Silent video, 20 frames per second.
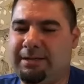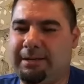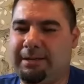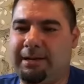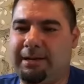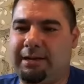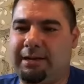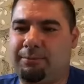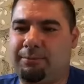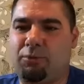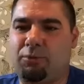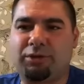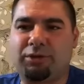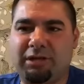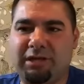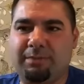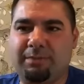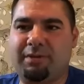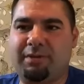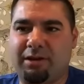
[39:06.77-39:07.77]
We'll
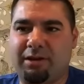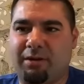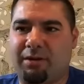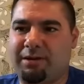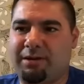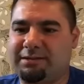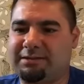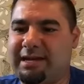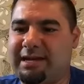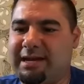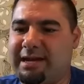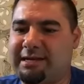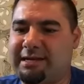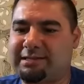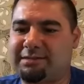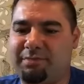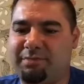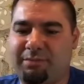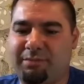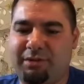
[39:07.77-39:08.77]
keep in
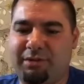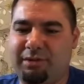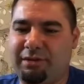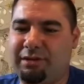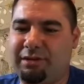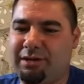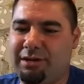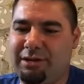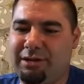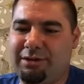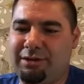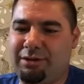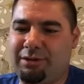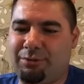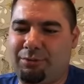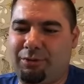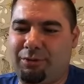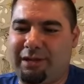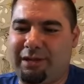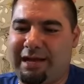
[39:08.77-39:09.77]
contact. Maybe
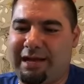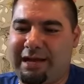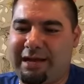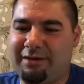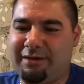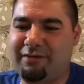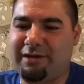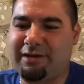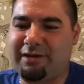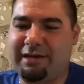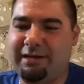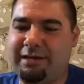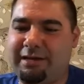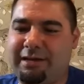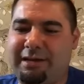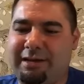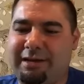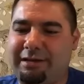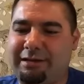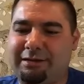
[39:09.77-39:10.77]
we'll have
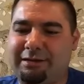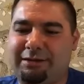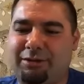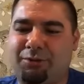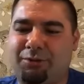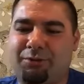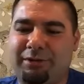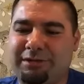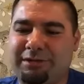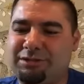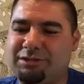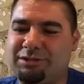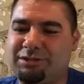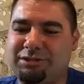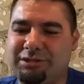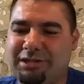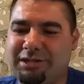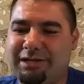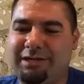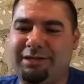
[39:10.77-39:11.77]
a
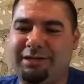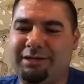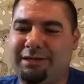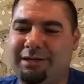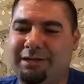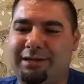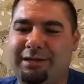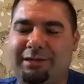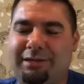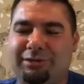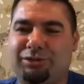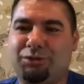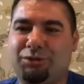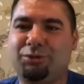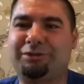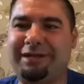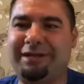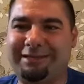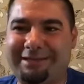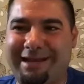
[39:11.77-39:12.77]
Chris
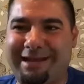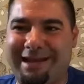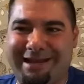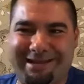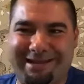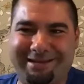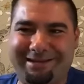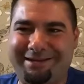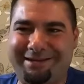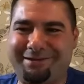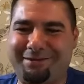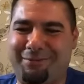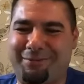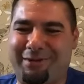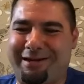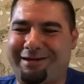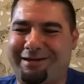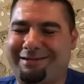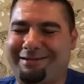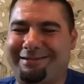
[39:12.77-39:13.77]
Suta Day
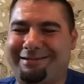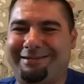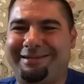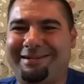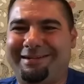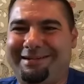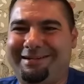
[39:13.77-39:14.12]
where